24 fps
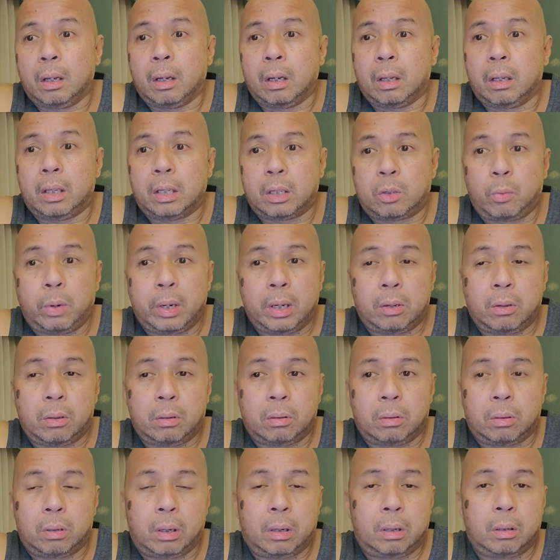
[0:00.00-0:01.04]
This
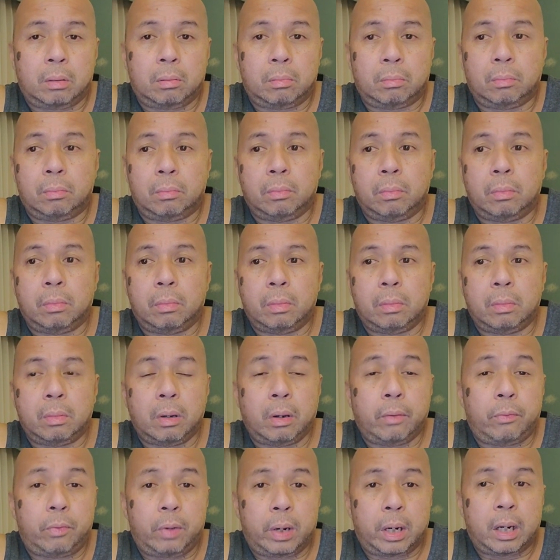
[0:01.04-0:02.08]
window
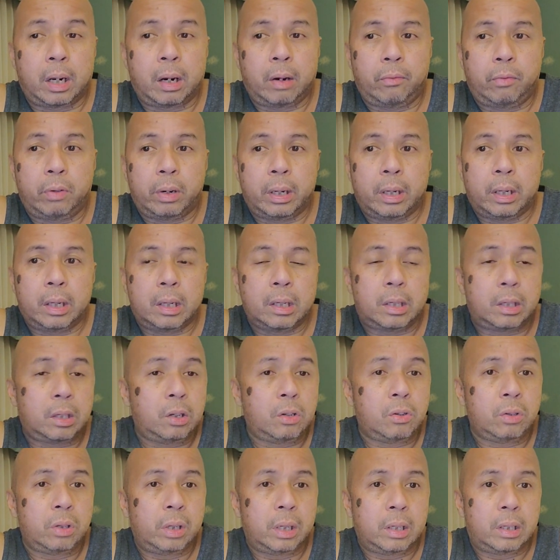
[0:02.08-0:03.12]
of recovery is
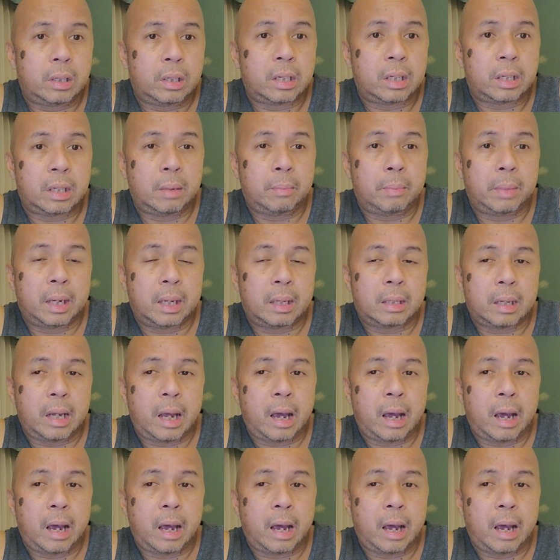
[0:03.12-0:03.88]
usually 60 minutes